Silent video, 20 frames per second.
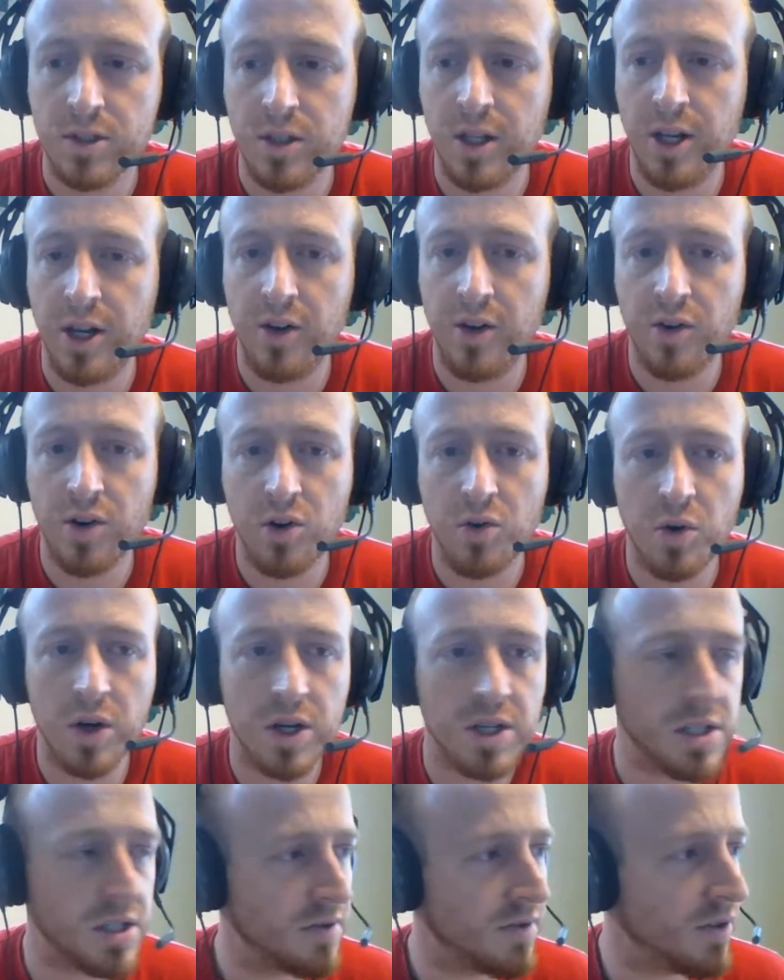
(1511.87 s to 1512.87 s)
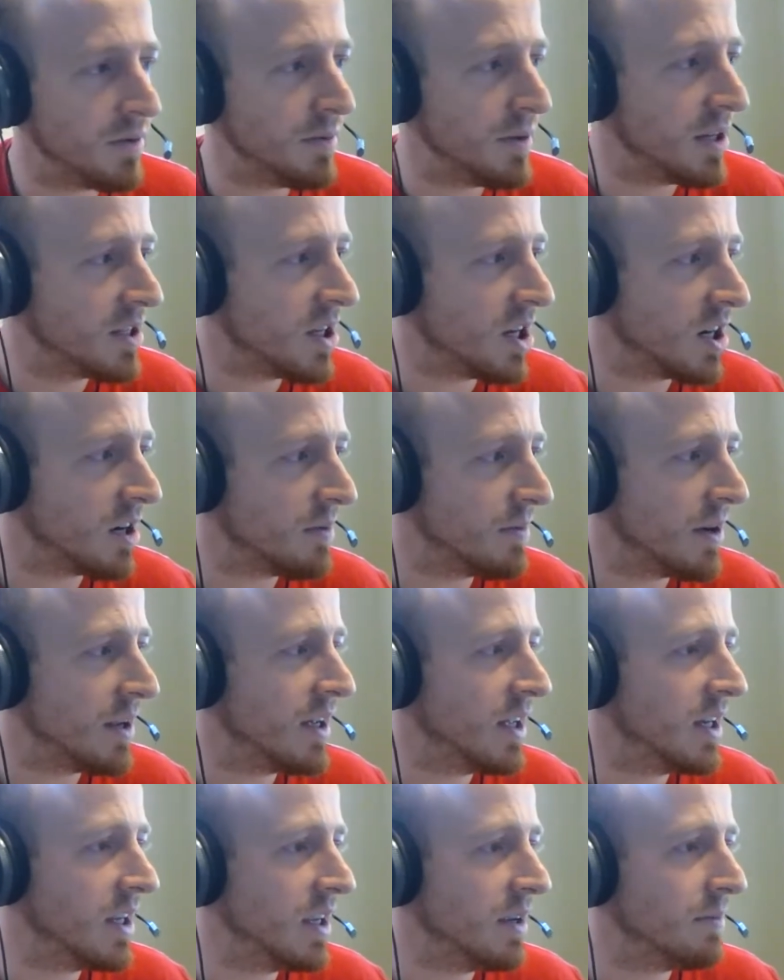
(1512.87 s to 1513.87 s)
Any requests for me to talk
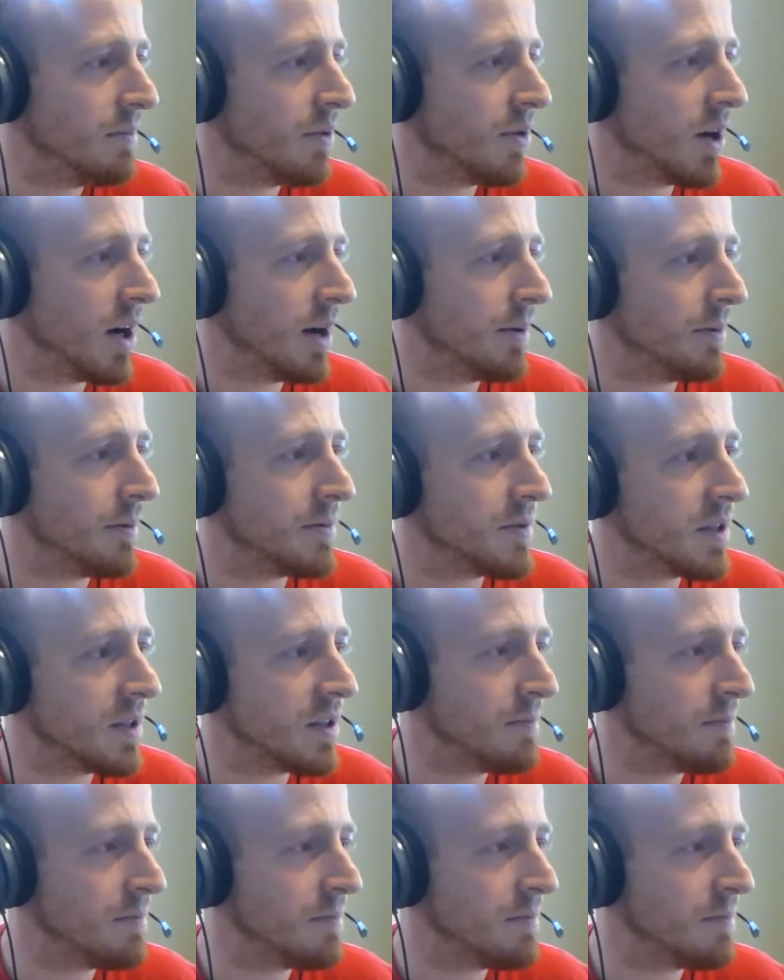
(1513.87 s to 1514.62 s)
about any problems